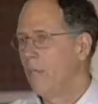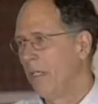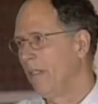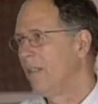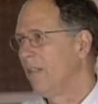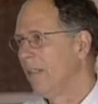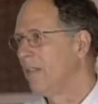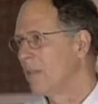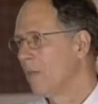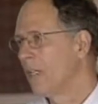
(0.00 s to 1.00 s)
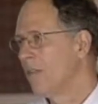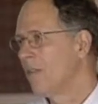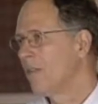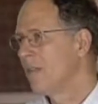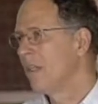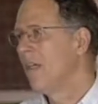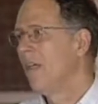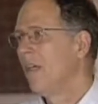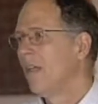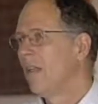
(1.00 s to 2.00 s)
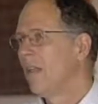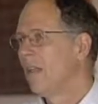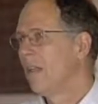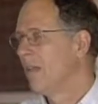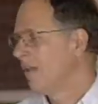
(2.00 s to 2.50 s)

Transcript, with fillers: a bit in some cases. We'll talk about